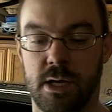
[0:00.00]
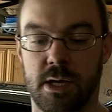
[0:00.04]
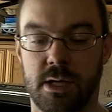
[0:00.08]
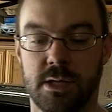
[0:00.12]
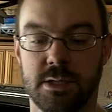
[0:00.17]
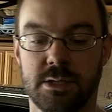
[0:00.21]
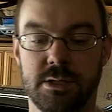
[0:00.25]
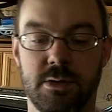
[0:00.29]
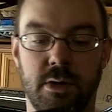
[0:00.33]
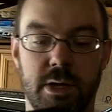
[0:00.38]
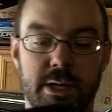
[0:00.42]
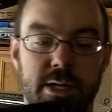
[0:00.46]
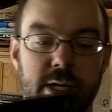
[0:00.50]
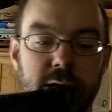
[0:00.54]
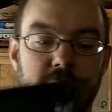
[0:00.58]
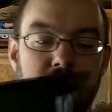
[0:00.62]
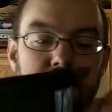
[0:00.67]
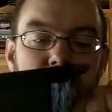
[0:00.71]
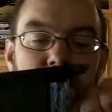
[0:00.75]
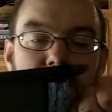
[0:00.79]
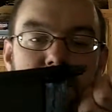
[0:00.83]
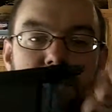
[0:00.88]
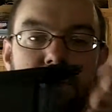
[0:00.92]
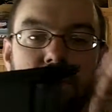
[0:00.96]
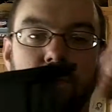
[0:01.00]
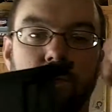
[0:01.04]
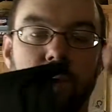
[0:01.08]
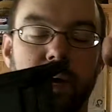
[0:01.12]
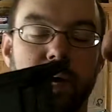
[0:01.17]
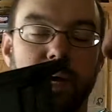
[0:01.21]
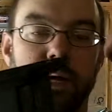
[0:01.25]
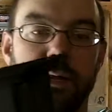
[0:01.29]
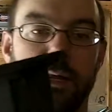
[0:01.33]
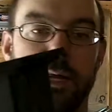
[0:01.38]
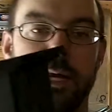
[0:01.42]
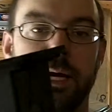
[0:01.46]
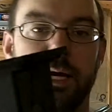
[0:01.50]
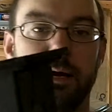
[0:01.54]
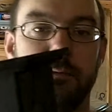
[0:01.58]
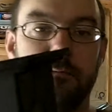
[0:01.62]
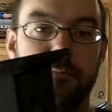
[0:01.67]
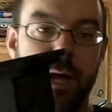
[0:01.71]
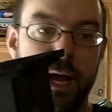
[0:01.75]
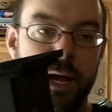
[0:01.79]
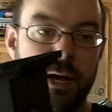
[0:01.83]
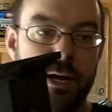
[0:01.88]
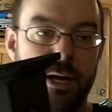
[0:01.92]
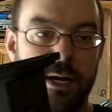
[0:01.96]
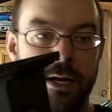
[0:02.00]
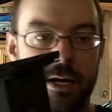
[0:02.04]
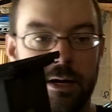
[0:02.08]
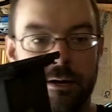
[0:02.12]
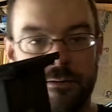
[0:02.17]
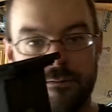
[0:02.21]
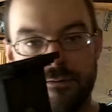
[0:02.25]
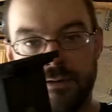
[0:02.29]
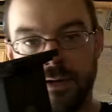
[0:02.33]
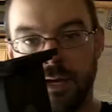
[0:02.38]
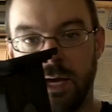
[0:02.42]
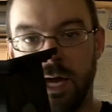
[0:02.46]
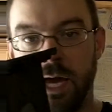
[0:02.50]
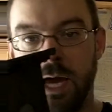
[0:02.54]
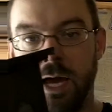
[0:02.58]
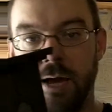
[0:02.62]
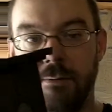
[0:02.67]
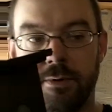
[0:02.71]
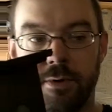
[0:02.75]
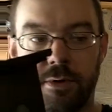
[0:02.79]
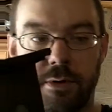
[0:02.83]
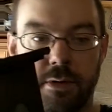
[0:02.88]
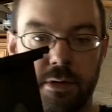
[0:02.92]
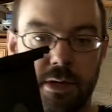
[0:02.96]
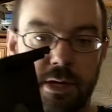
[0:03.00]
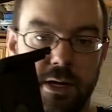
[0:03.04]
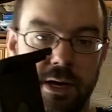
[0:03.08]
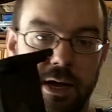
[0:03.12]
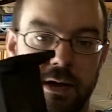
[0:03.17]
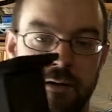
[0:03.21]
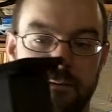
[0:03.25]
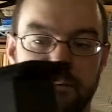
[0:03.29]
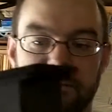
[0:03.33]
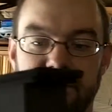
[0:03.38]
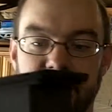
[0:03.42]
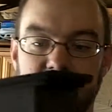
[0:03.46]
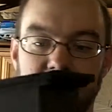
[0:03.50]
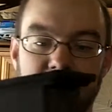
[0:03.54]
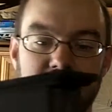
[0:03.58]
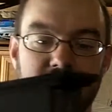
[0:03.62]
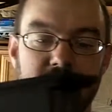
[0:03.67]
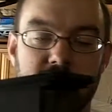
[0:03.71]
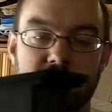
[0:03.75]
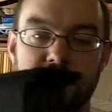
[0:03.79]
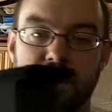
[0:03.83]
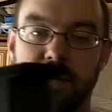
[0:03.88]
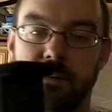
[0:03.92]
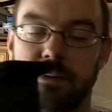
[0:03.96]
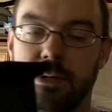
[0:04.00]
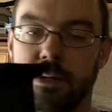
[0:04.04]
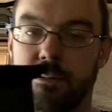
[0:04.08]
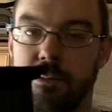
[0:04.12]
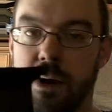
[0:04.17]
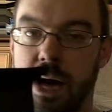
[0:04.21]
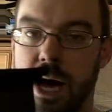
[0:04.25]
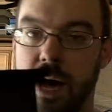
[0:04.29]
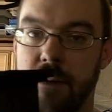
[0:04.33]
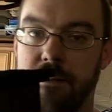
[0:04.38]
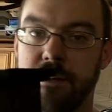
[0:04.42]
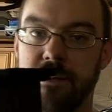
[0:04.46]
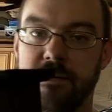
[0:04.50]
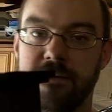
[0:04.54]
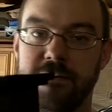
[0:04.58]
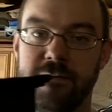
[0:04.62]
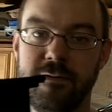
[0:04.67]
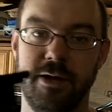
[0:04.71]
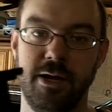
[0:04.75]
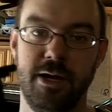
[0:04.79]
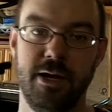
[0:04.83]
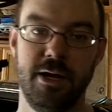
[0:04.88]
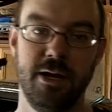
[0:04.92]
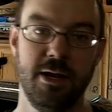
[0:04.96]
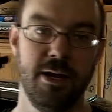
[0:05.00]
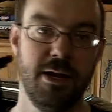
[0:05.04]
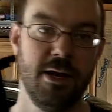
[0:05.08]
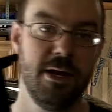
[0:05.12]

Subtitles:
So I did a bunch of wiggling and bending of the cable, and I finally was able to pop it free.